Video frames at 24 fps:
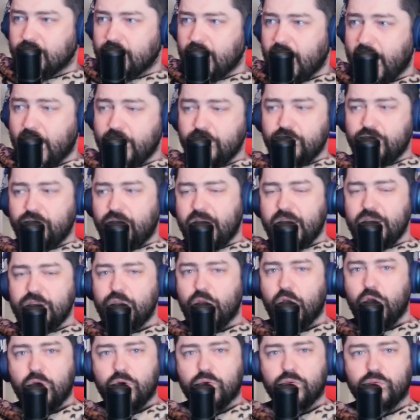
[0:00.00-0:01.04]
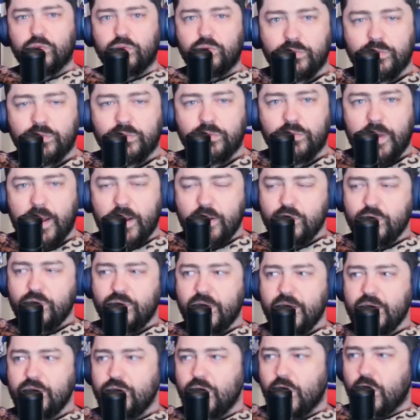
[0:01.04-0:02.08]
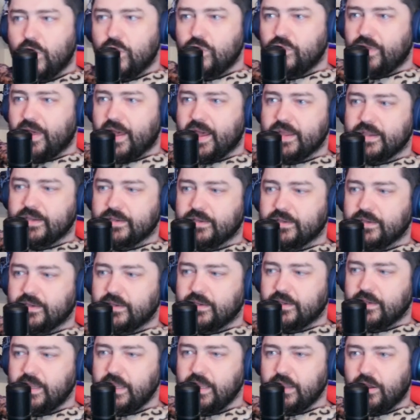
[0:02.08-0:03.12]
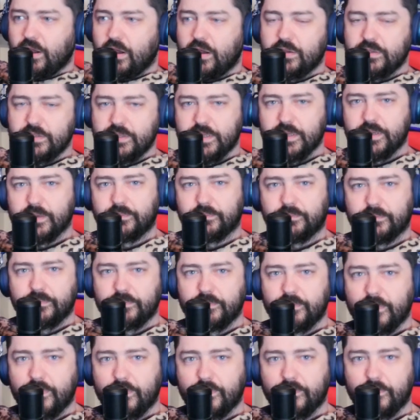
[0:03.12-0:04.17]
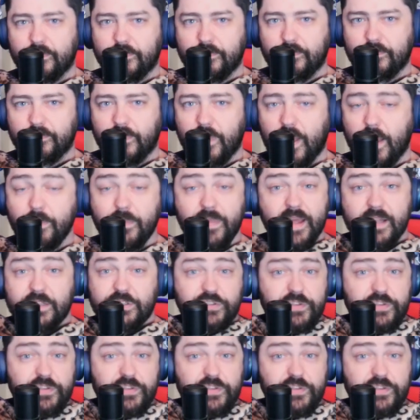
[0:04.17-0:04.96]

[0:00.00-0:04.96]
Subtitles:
How do they know? How do they know that he called him? I mean, that's